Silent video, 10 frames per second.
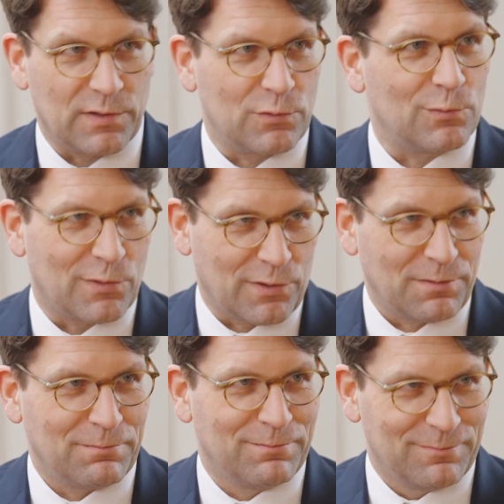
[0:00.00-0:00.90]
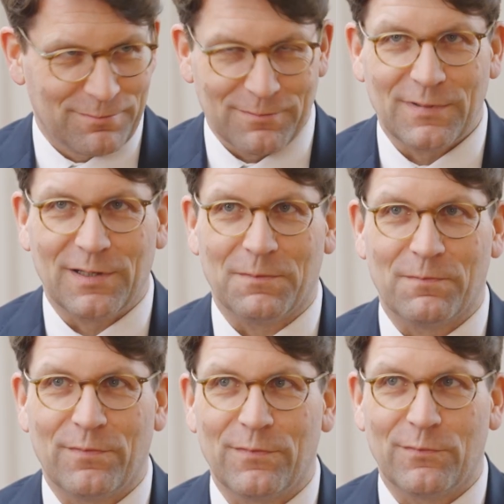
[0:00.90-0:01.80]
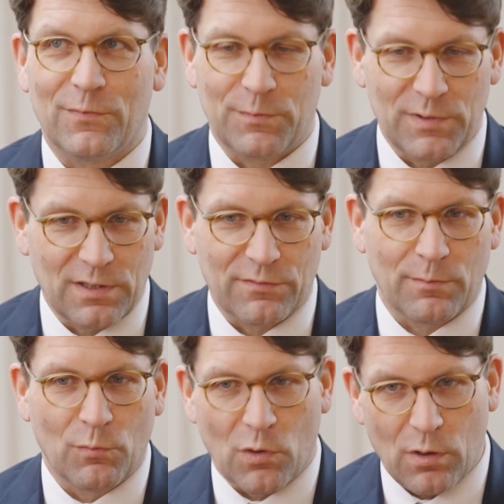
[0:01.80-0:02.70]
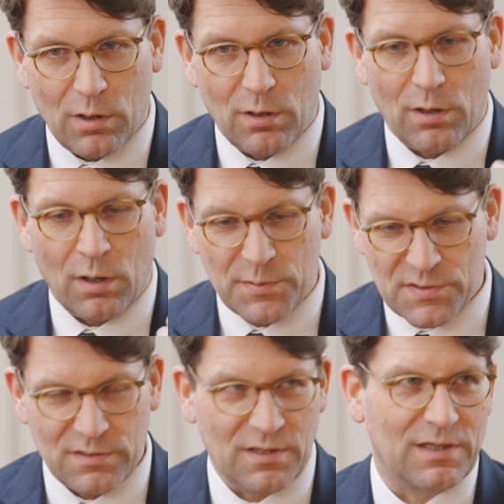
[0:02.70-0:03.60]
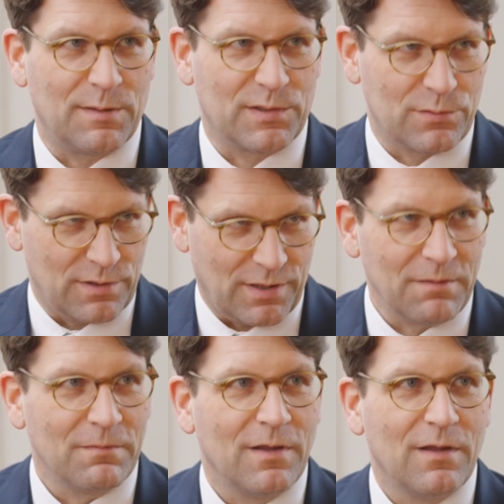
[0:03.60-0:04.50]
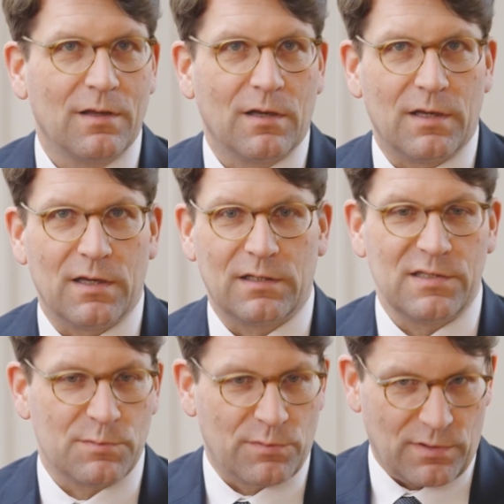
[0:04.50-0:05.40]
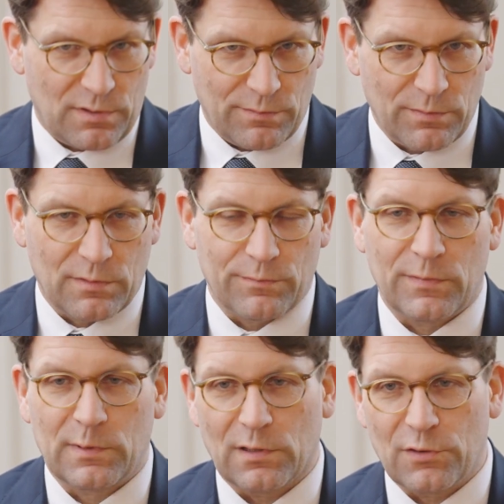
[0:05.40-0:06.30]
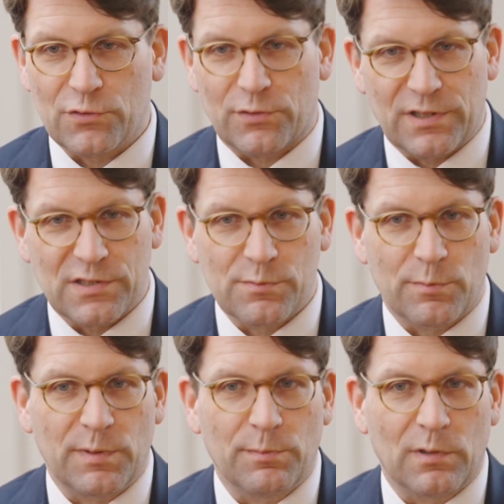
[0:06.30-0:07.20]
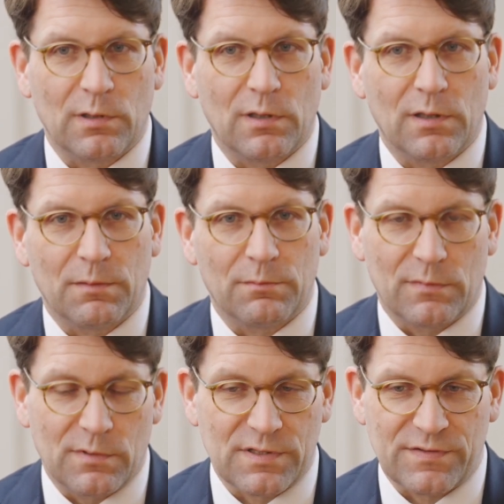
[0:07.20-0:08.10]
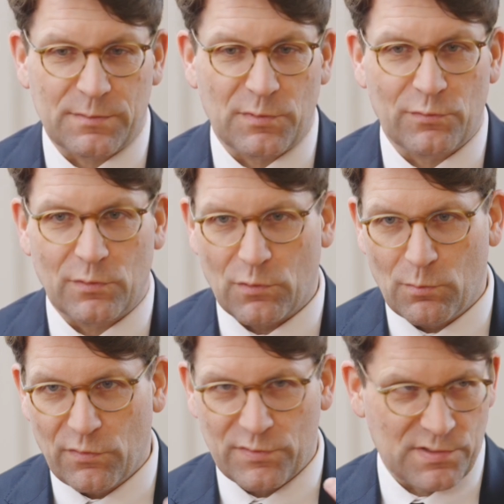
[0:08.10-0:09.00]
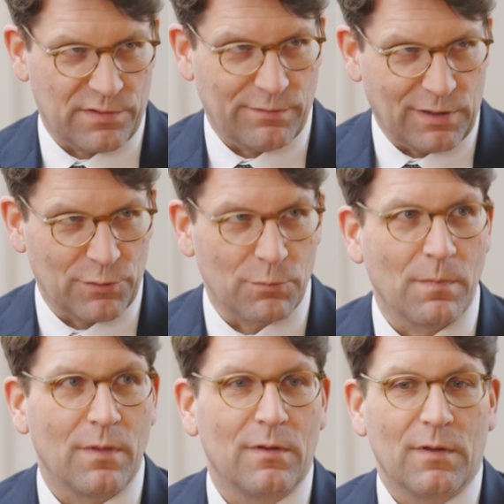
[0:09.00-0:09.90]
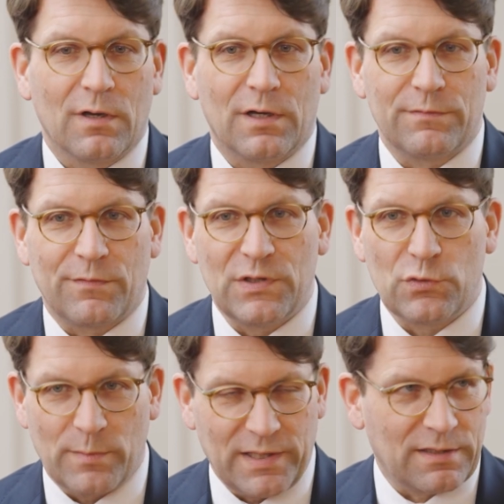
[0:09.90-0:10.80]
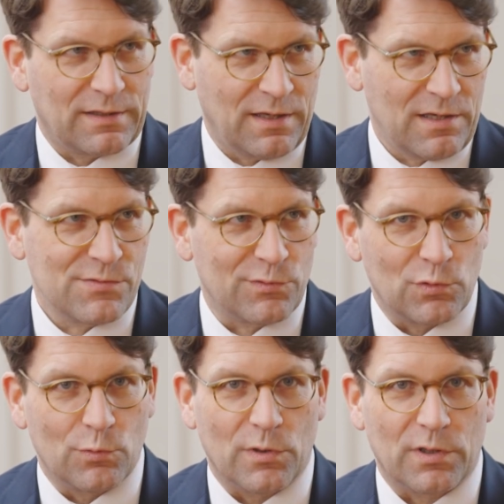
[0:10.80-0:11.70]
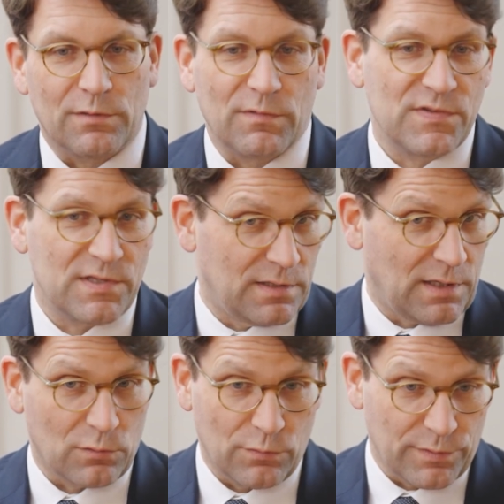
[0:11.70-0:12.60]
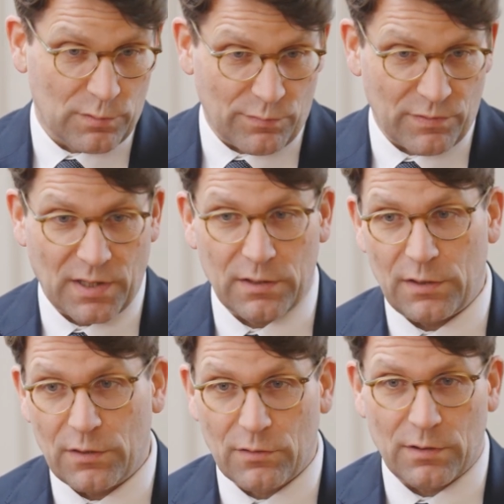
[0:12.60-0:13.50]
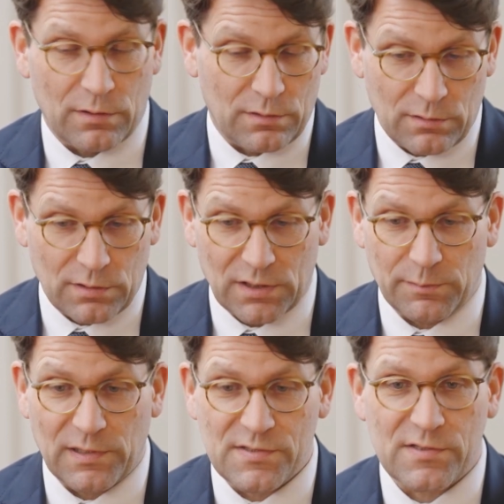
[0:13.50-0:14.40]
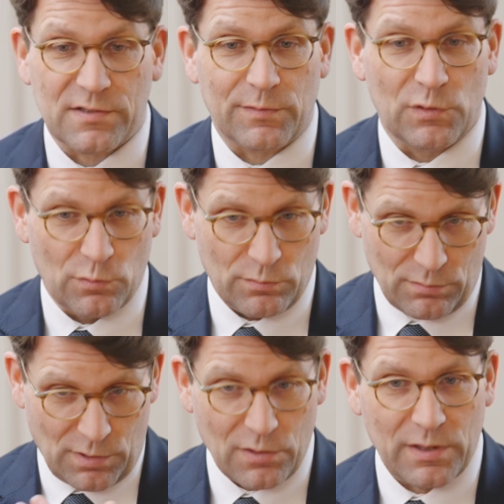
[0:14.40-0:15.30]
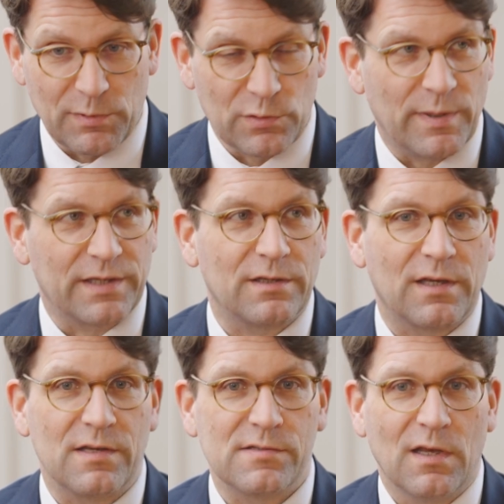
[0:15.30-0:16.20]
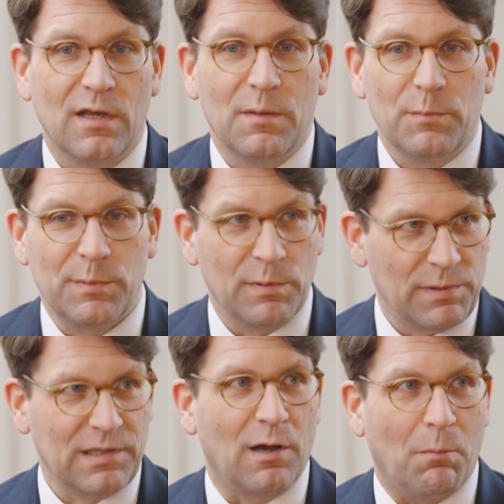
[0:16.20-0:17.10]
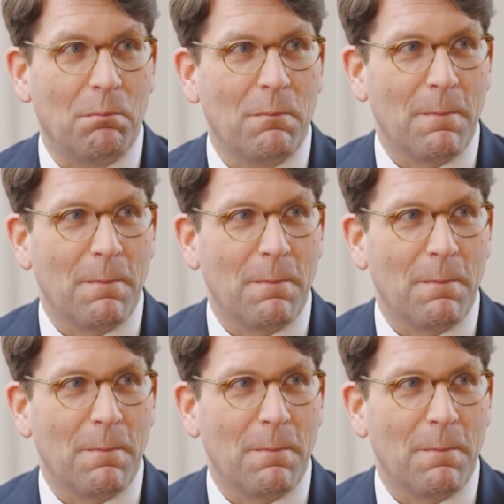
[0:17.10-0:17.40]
about new work. When we have a more opposite dynamic today, at least with the large audience, where people, as I've said before, go more for safe value, and where we need to make that case for new work. And we've seen that over and over again here and in other places, that we are able to make the case, people will come.